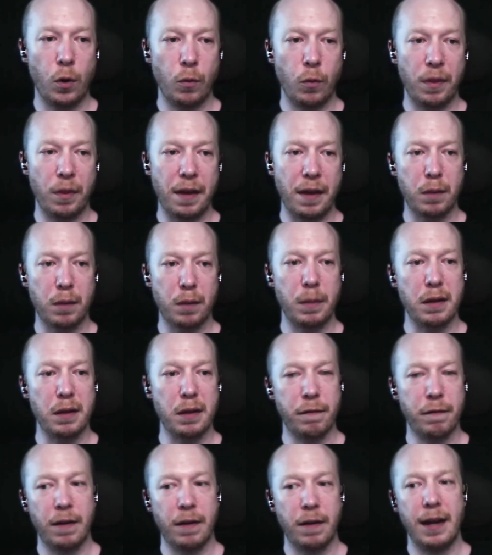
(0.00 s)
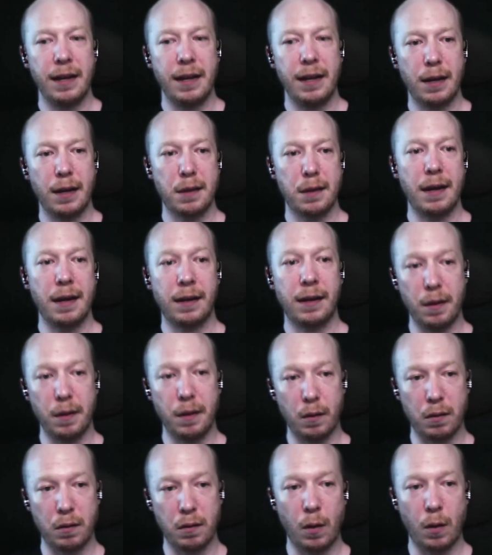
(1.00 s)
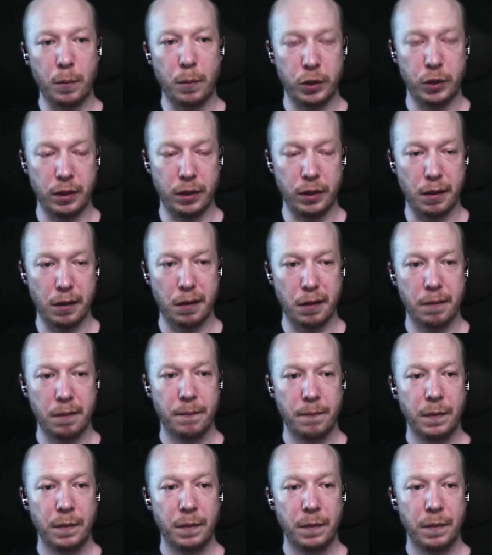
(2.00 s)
without specifying exactly those options.